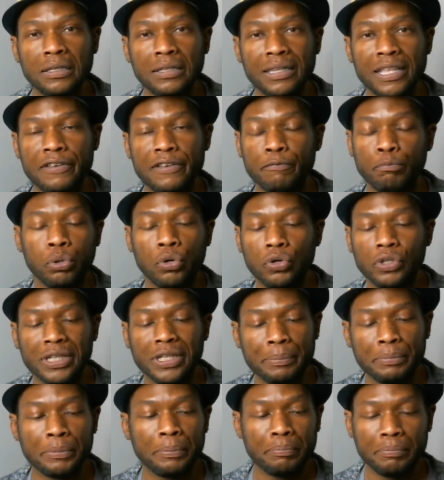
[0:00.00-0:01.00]
They pull
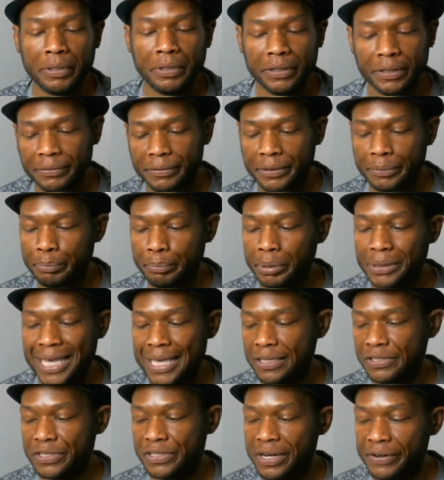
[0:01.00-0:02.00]
up the
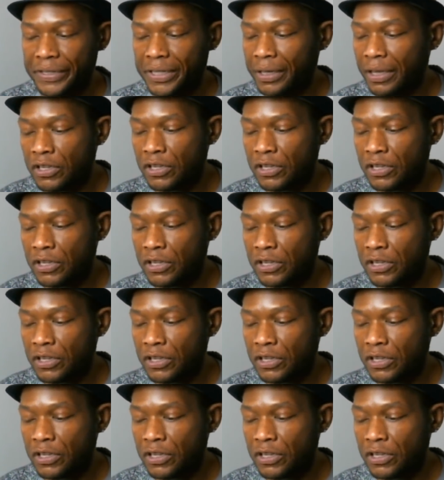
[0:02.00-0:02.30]
planks and everything